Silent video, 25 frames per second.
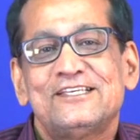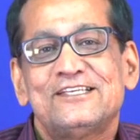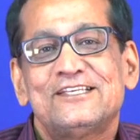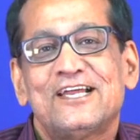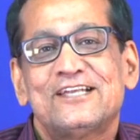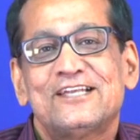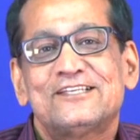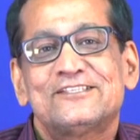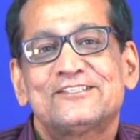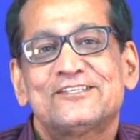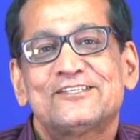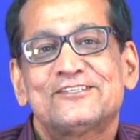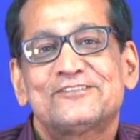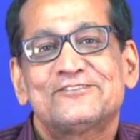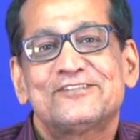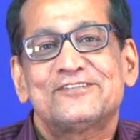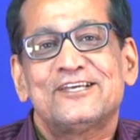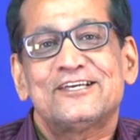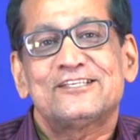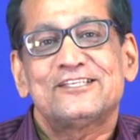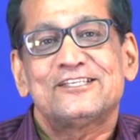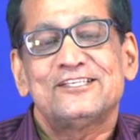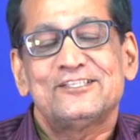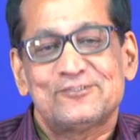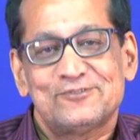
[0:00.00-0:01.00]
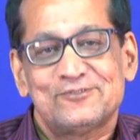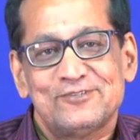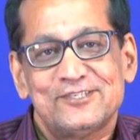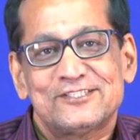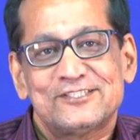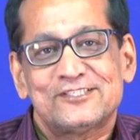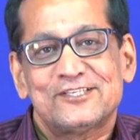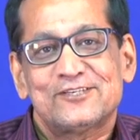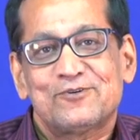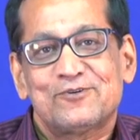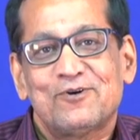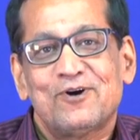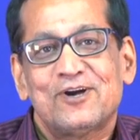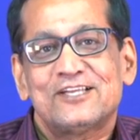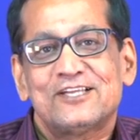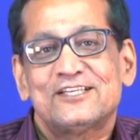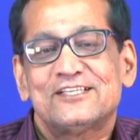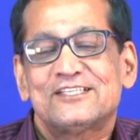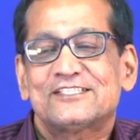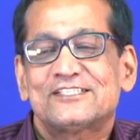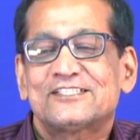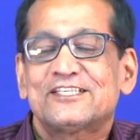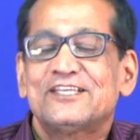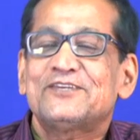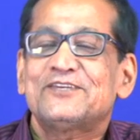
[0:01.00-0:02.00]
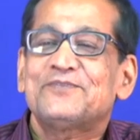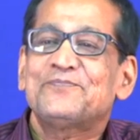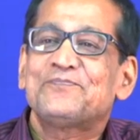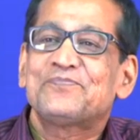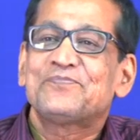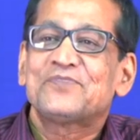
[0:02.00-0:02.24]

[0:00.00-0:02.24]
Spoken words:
In addition to that, insulation coordination.